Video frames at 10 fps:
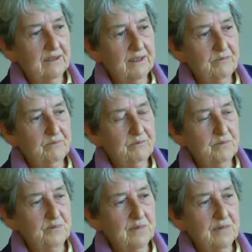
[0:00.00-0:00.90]
Uh,
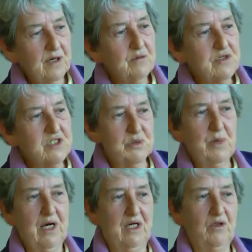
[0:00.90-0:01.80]
I always
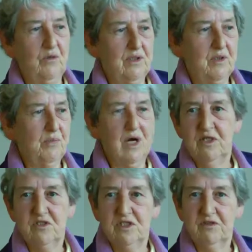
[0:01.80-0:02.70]
smile when the
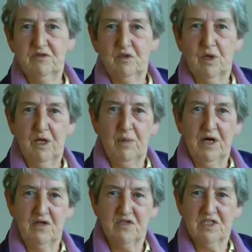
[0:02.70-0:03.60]
bride is given away
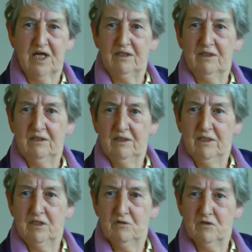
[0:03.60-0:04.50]
by a son
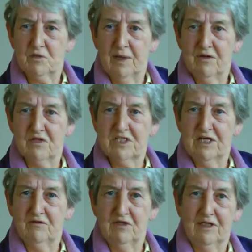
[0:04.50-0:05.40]
who's about
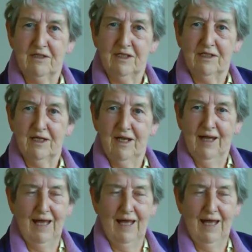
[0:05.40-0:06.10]
seven, I think now.